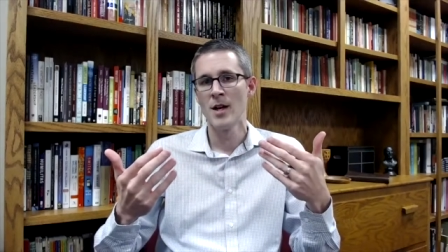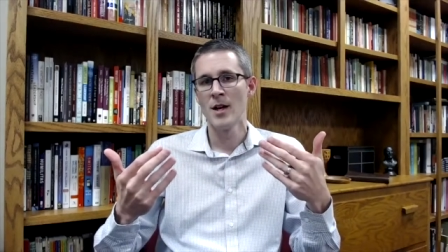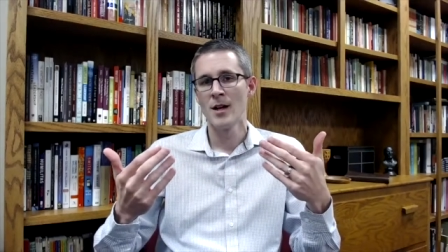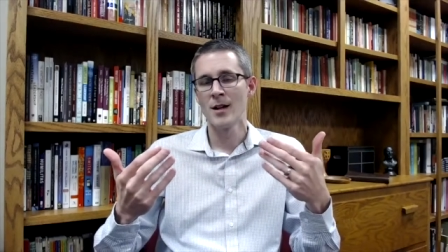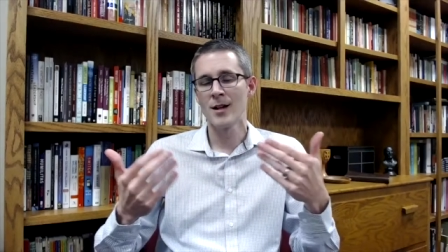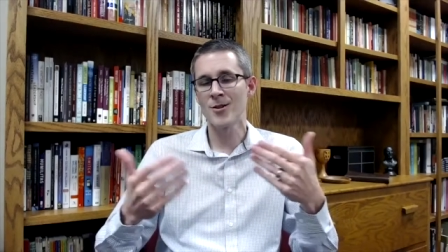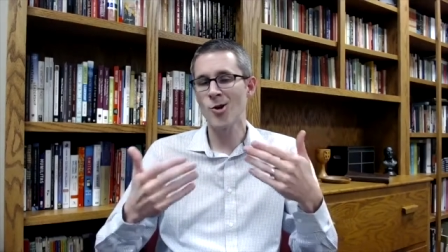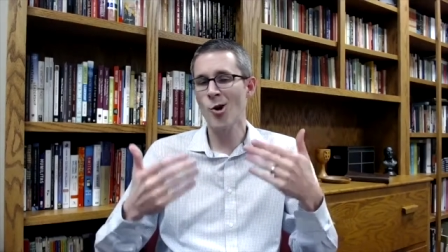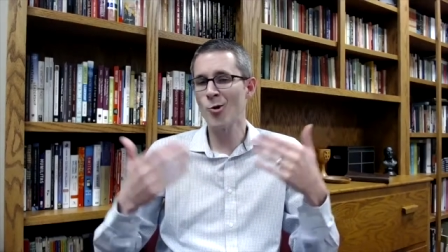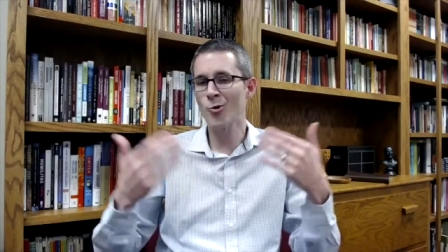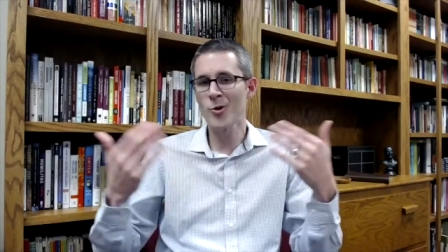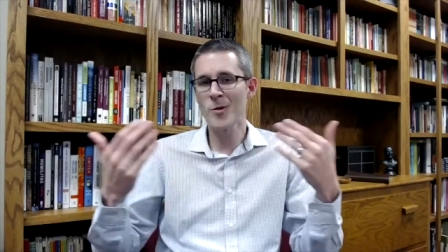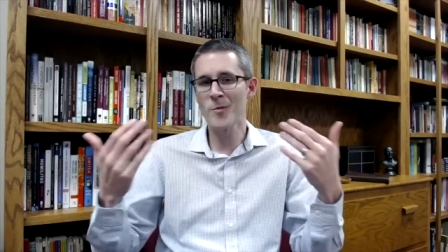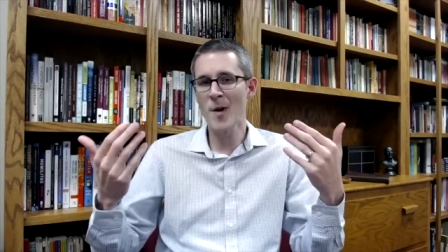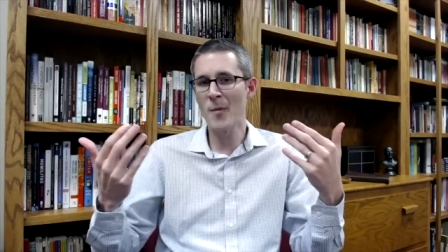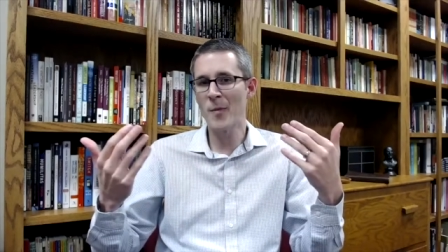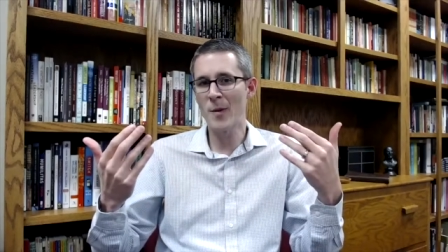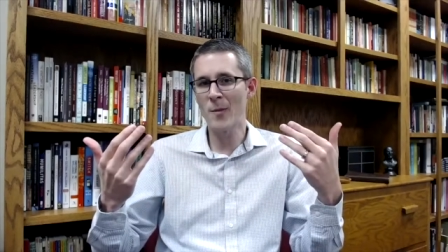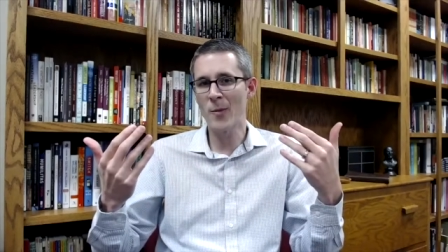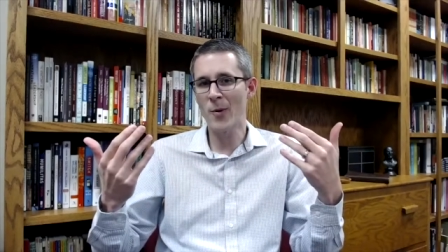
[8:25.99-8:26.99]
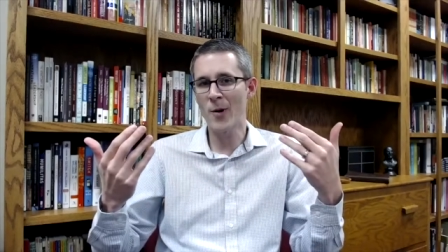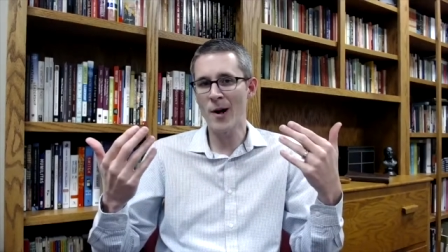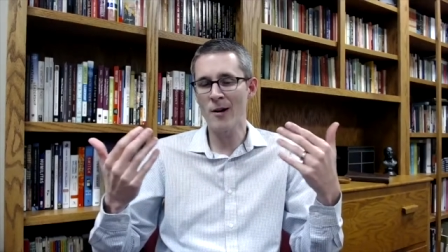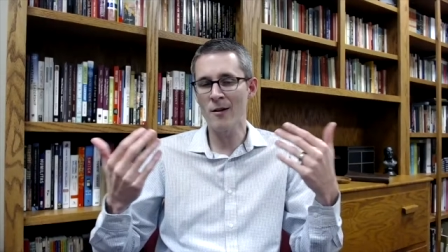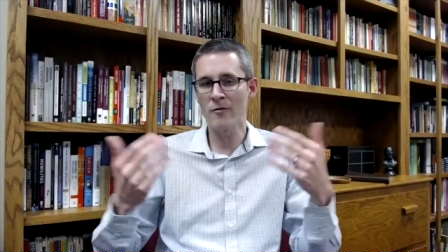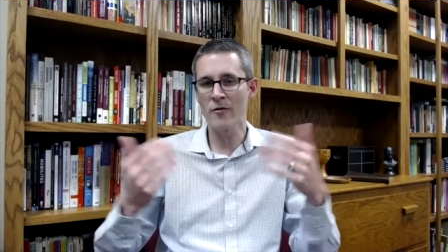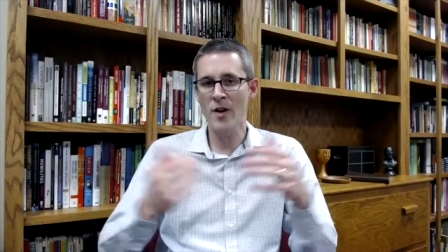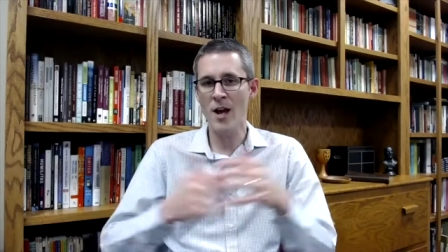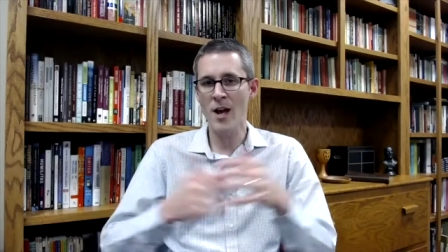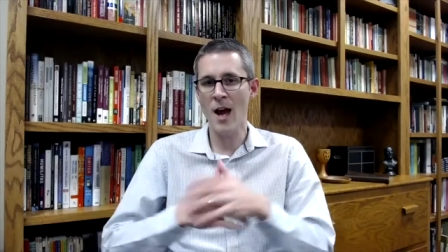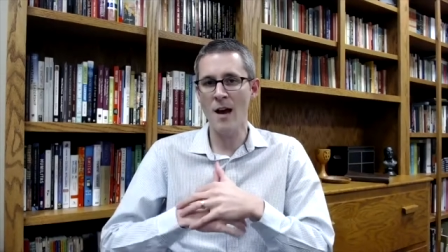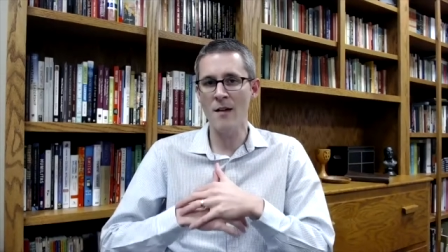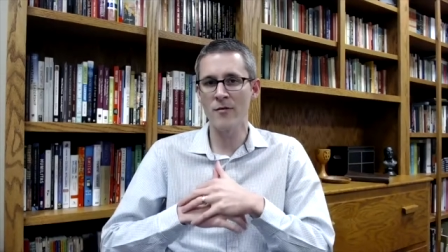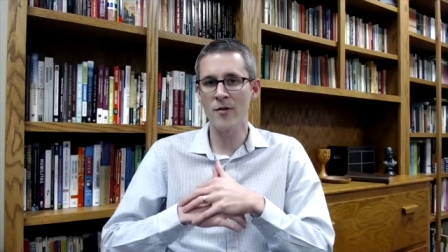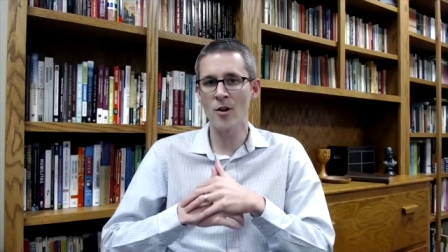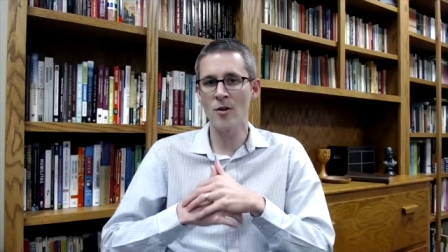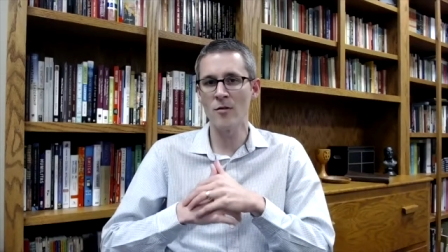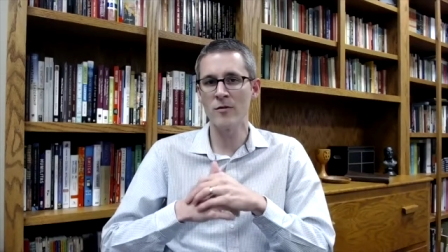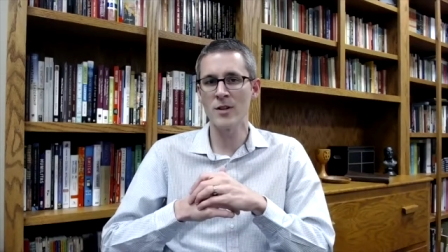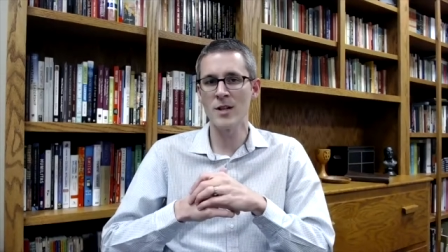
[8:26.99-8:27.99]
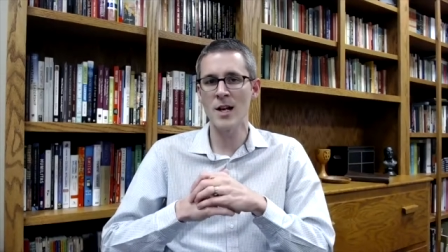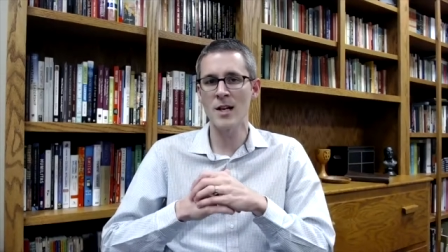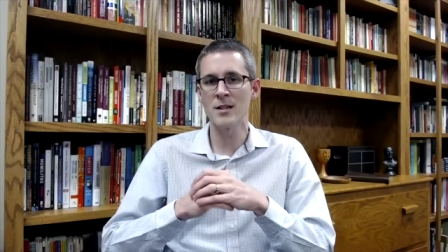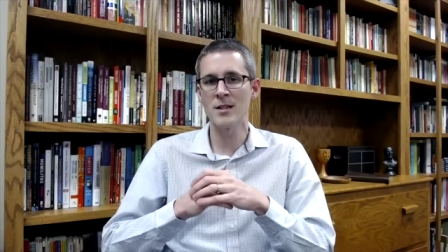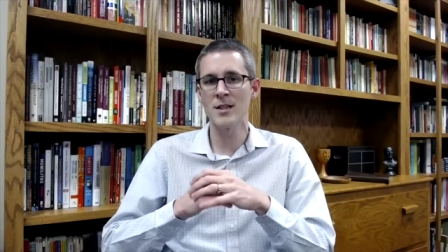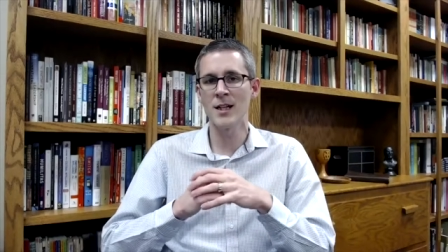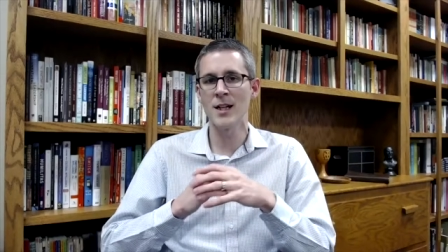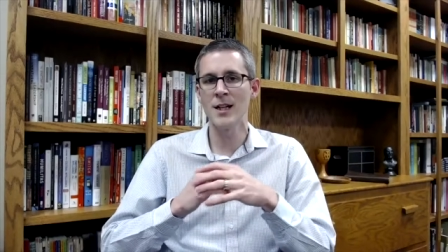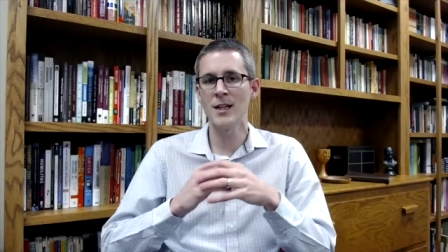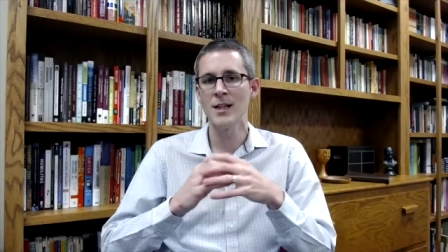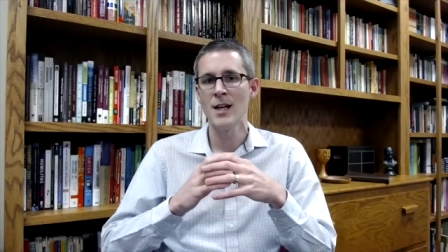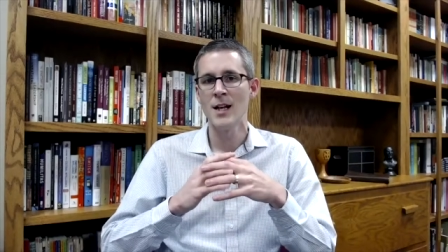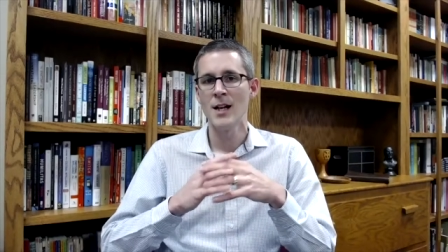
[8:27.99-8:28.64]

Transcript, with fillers: Let's hold them up in prayer if they have COVID nineteen